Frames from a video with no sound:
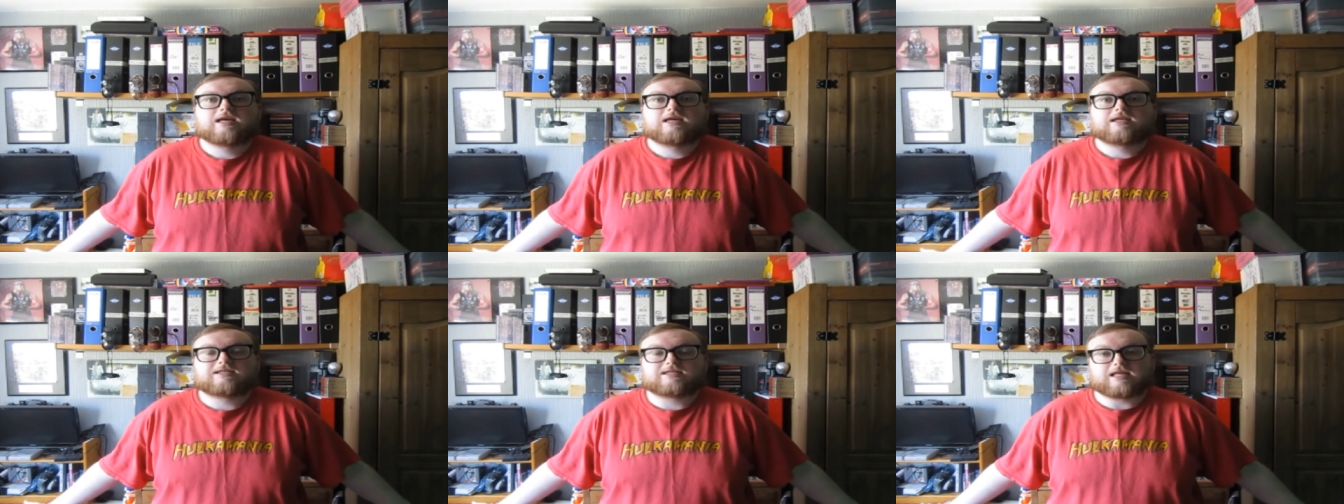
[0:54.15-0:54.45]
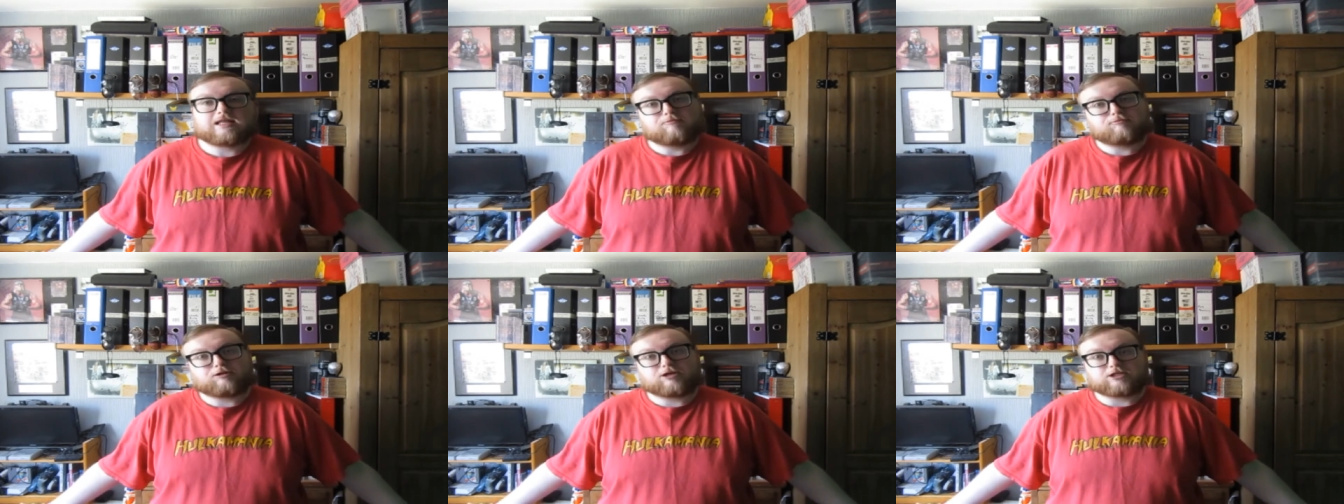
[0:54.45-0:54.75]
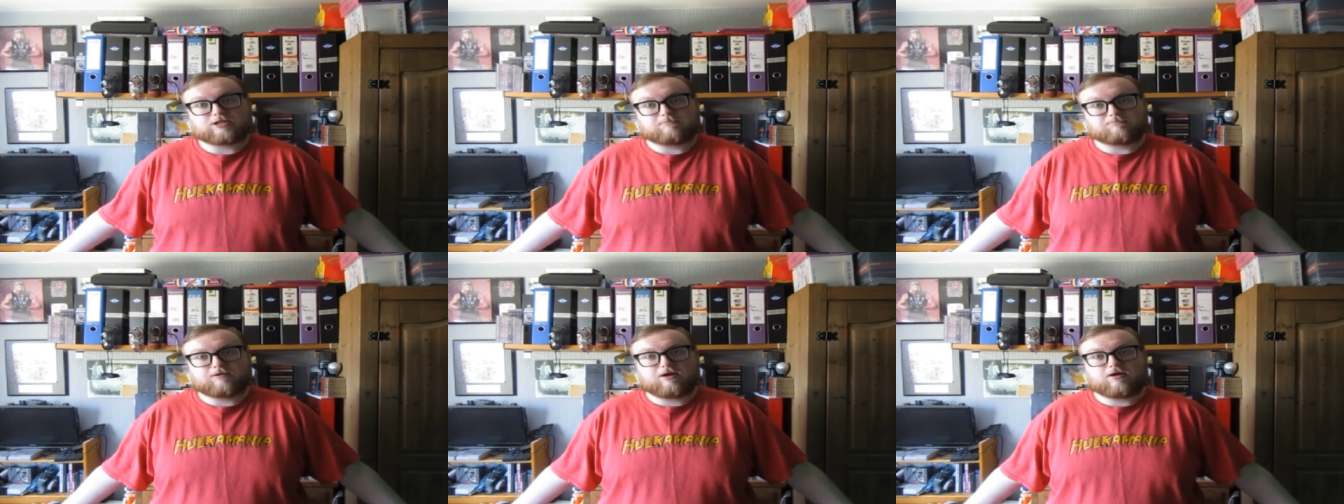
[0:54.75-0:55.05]

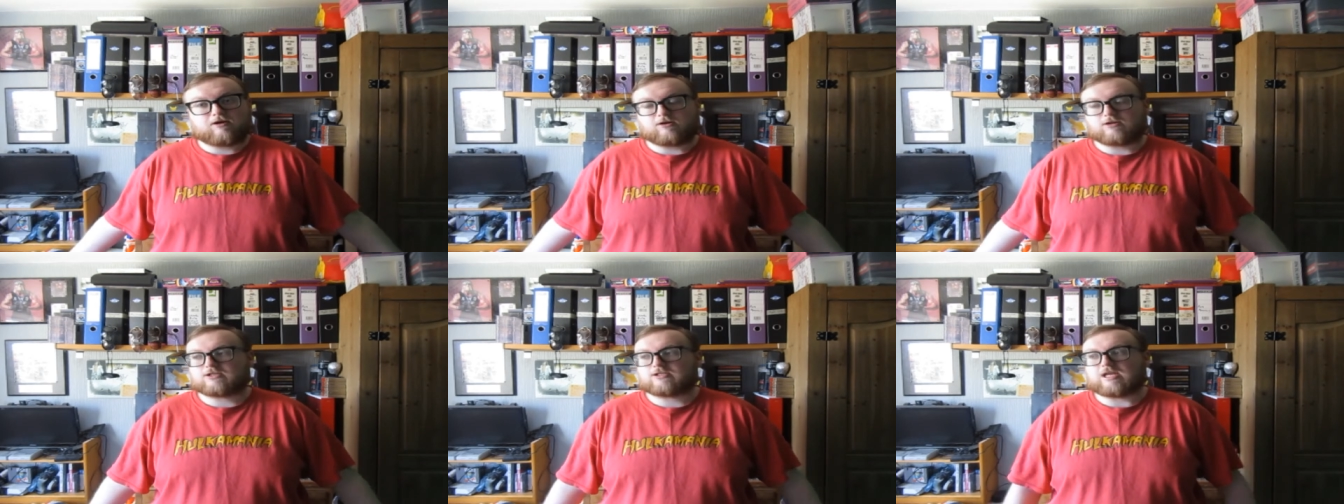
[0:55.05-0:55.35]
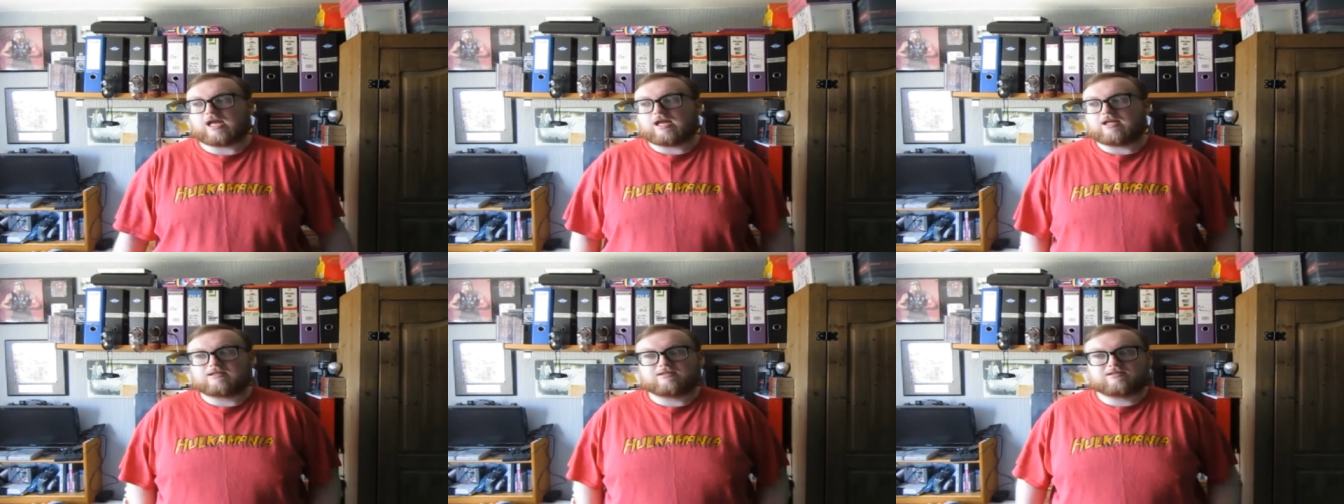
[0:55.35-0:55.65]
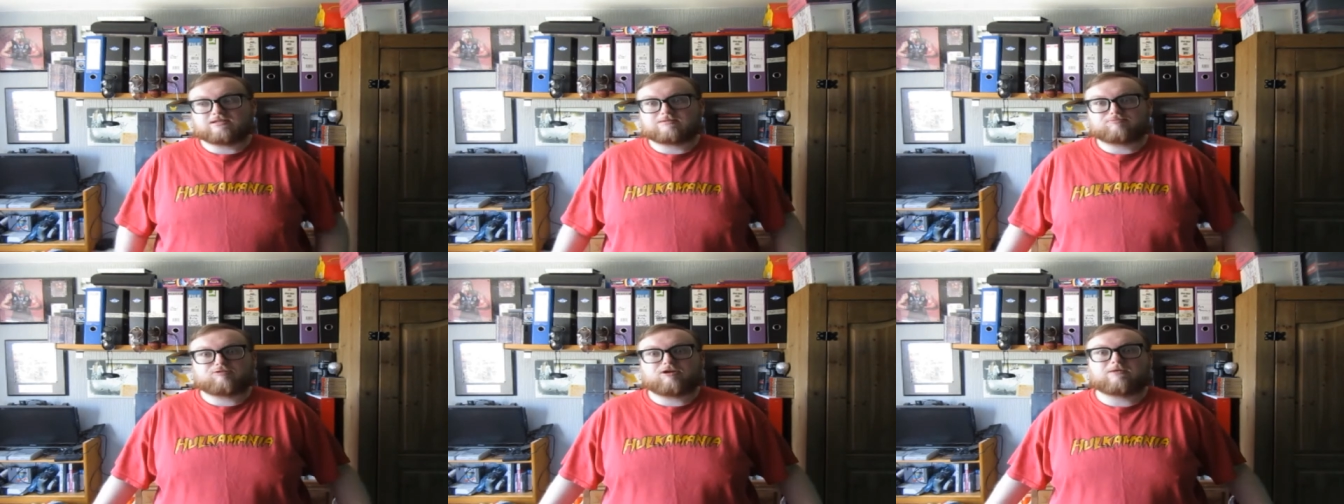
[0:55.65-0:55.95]
celebration box
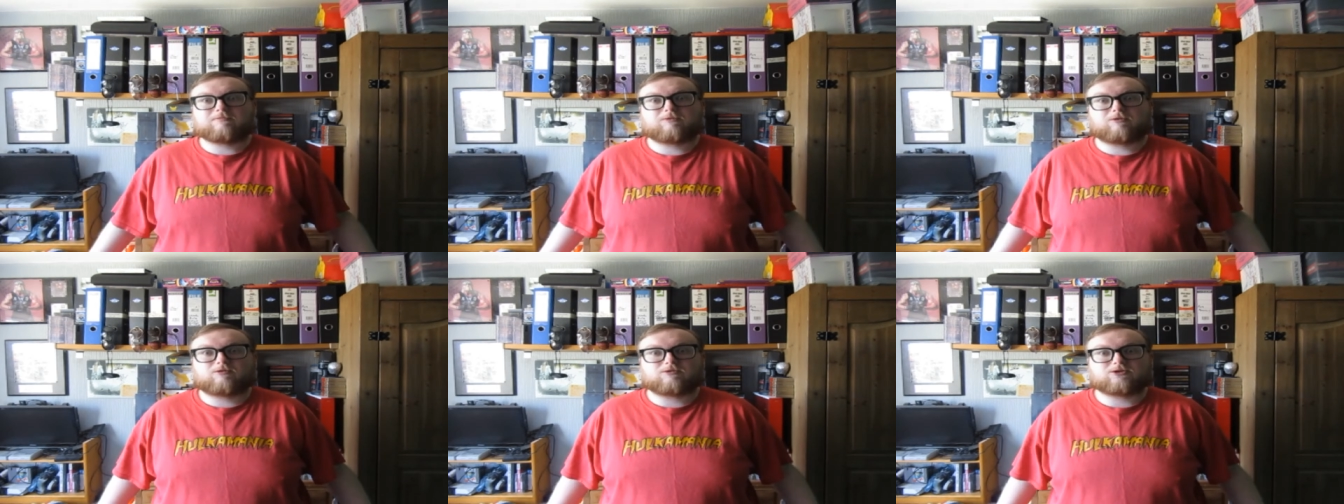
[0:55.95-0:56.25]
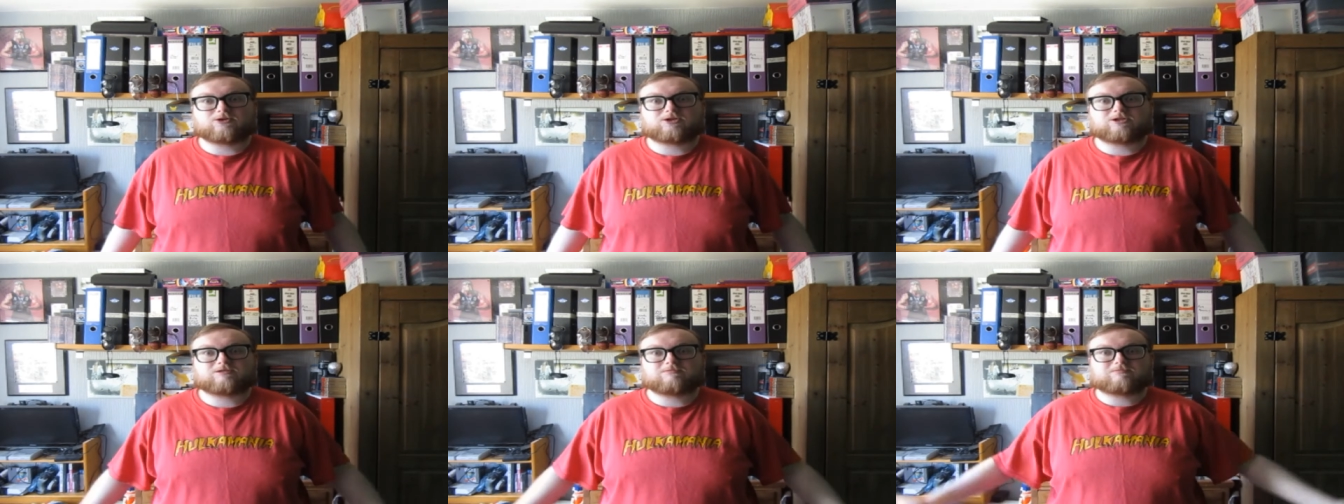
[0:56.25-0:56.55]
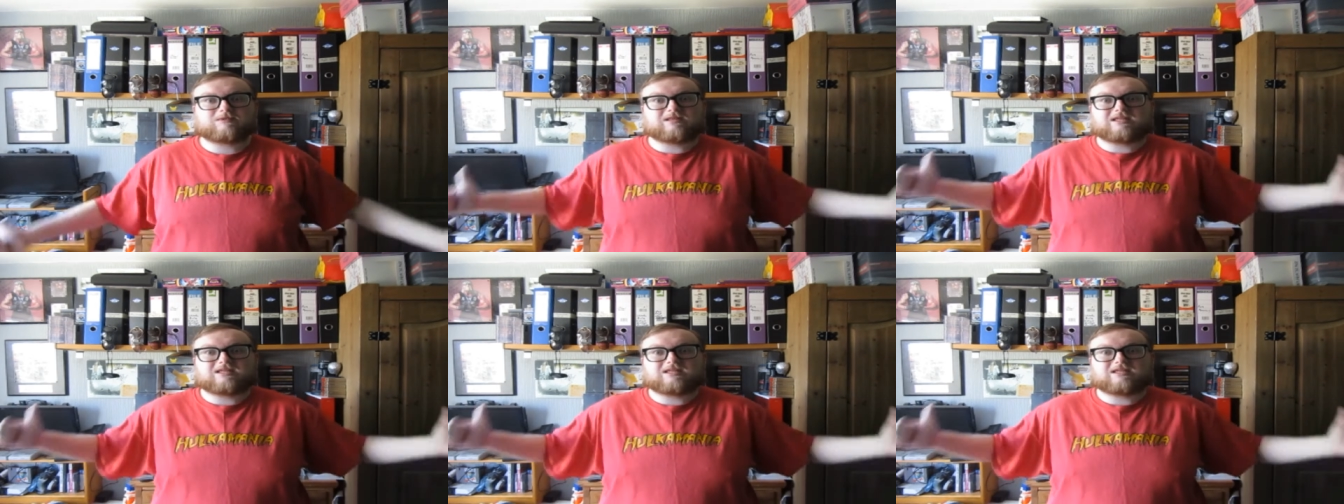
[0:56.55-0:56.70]
and pretty much